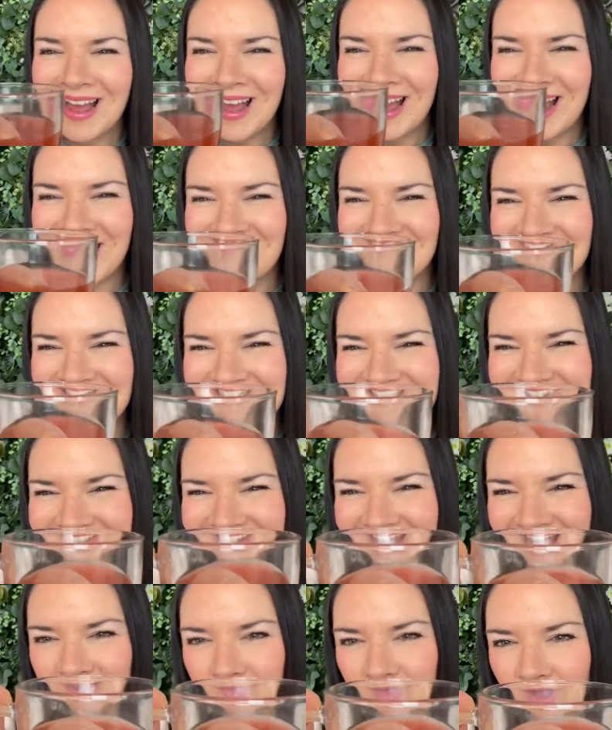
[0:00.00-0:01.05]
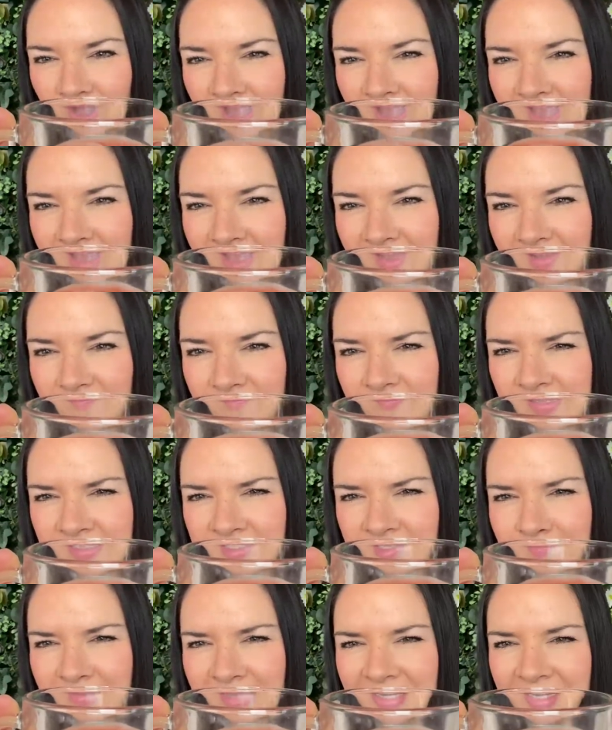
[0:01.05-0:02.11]
I've got a
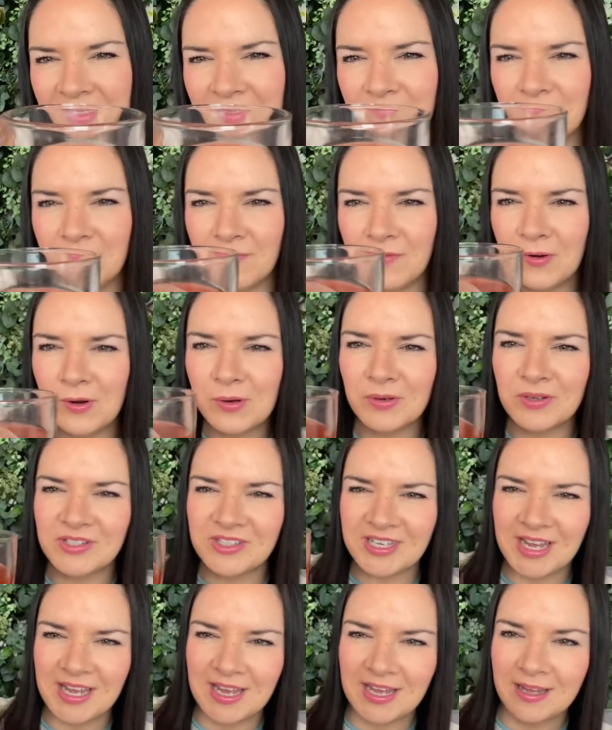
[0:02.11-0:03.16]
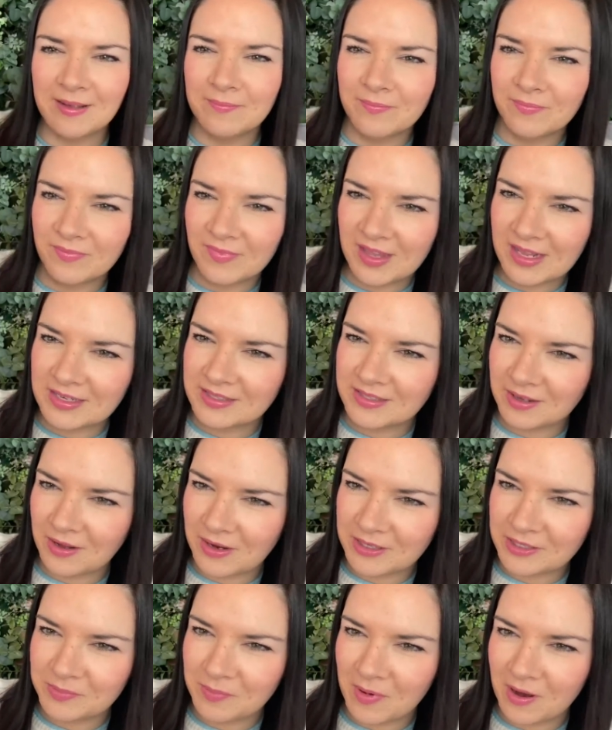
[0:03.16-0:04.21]
vitamin-y fruit tea
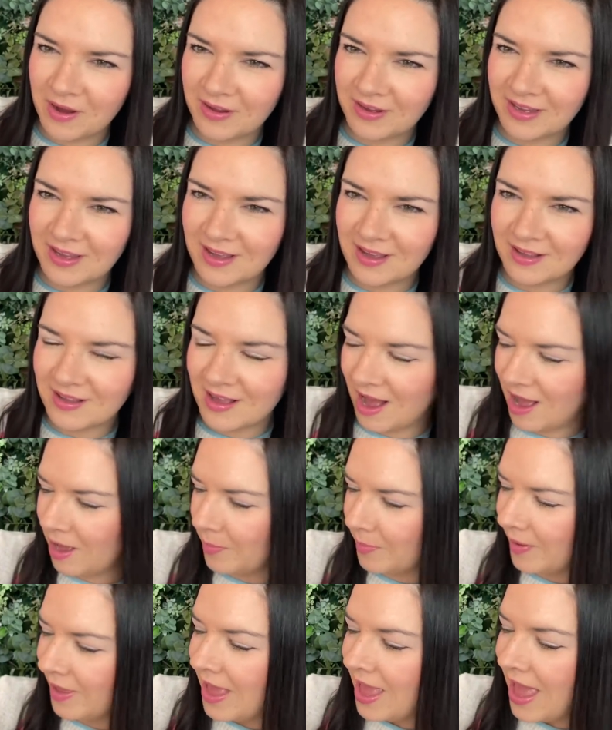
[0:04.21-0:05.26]
inside my cup.